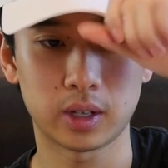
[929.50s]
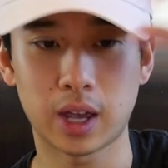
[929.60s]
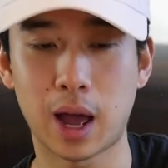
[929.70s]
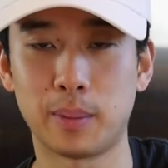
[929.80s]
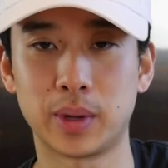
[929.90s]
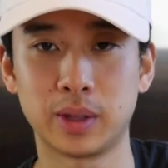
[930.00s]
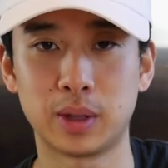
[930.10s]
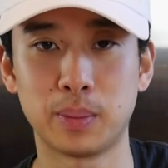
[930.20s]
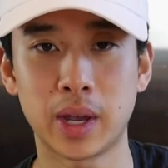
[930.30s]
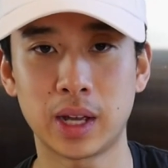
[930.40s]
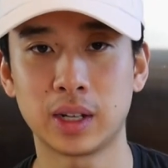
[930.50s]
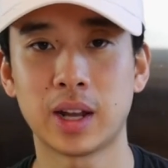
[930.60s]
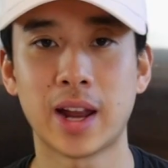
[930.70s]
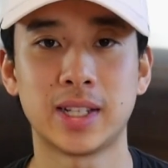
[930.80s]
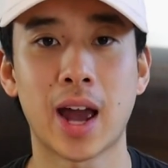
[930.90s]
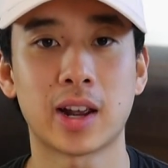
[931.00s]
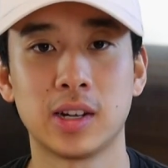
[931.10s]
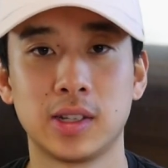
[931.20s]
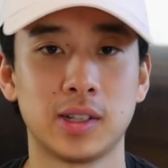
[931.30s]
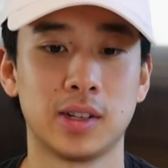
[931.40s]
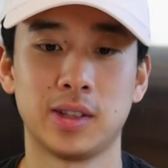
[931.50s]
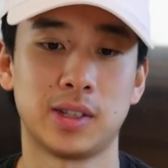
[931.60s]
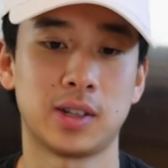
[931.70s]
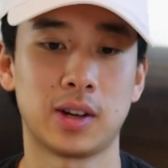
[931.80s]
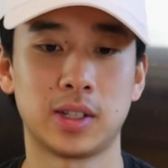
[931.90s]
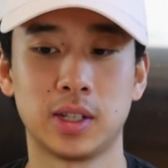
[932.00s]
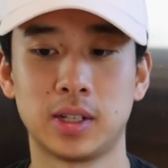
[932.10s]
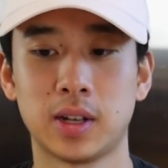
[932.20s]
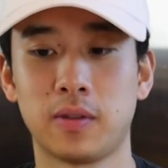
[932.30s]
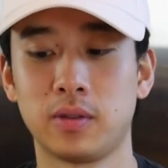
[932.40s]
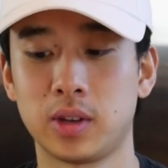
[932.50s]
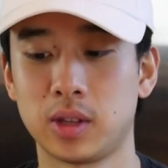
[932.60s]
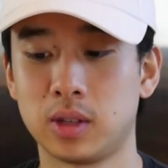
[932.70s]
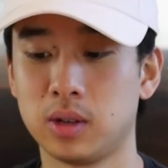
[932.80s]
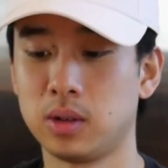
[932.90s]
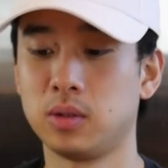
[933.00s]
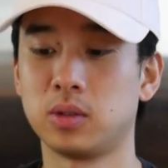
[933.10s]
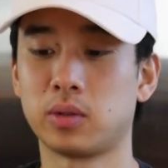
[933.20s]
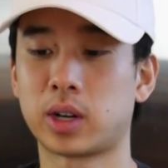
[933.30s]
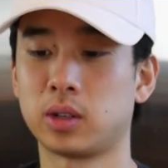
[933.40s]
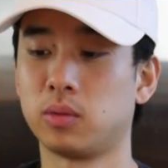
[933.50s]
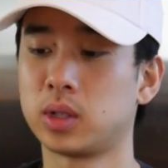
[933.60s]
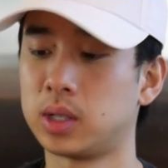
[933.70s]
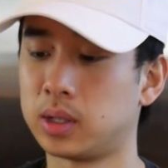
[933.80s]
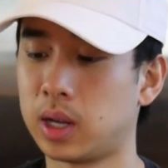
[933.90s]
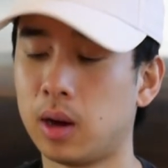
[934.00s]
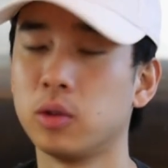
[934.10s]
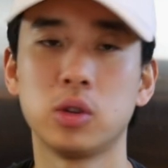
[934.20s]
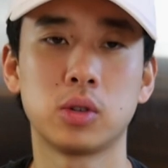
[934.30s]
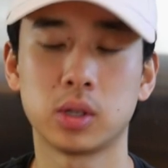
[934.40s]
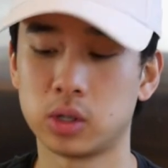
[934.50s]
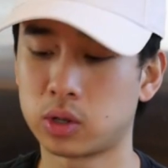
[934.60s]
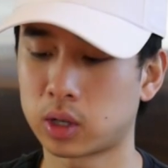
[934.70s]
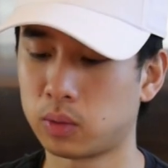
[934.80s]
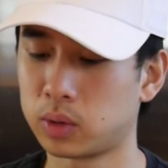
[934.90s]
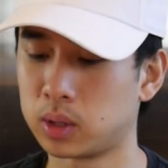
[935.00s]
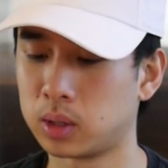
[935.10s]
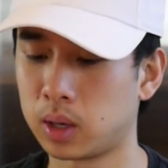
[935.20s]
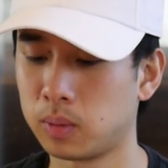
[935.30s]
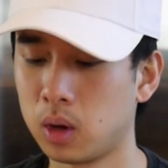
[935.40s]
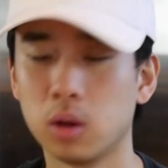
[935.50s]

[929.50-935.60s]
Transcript: Yeah, I mean, the main antagonist in this series is definitely the new director. What's his name? Oh, new instructor. What's his name?